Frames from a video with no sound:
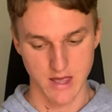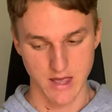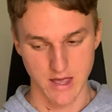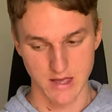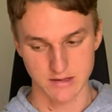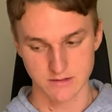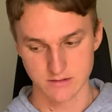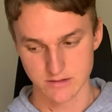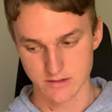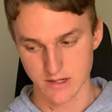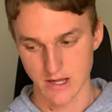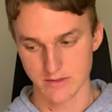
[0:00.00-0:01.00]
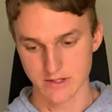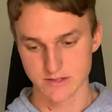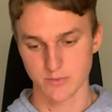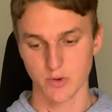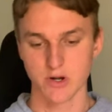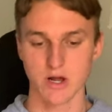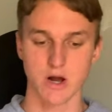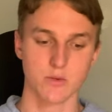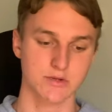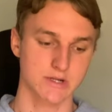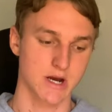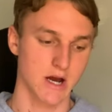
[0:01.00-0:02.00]
And at this point, I
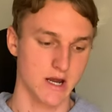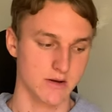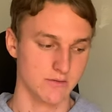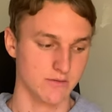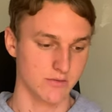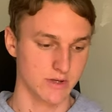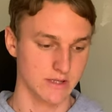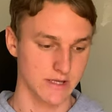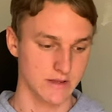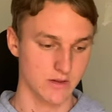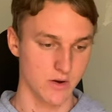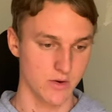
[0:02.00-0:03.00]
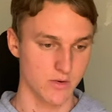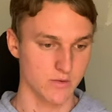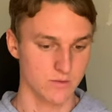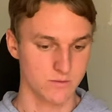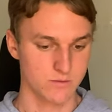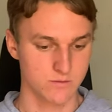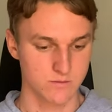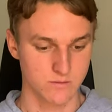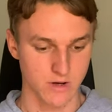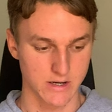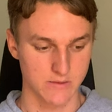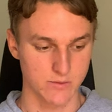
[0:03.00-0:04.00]
was kind of really alone.
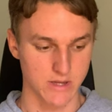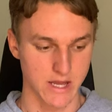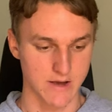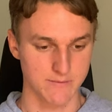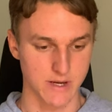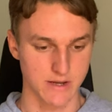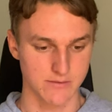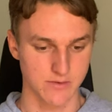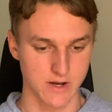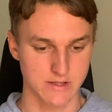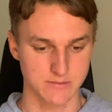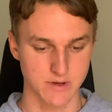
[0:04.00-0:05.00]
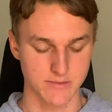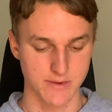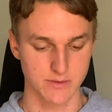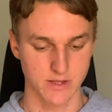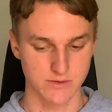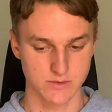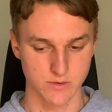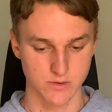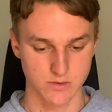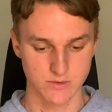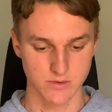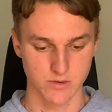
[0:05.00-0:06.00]
I didn't really have many friends, many people I'd
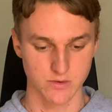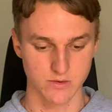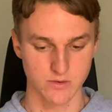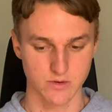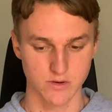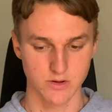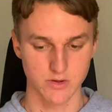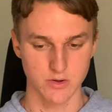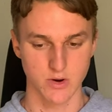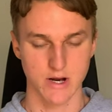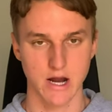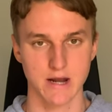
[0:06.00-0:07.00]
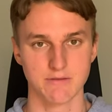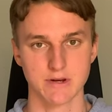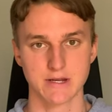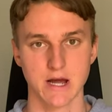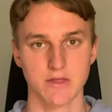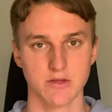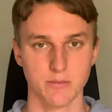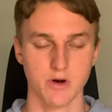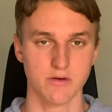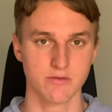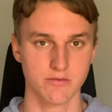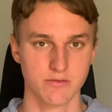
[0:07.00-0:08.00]
talk to. You know, I kind of had cut them
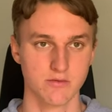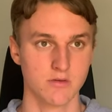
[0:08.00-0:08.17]
off.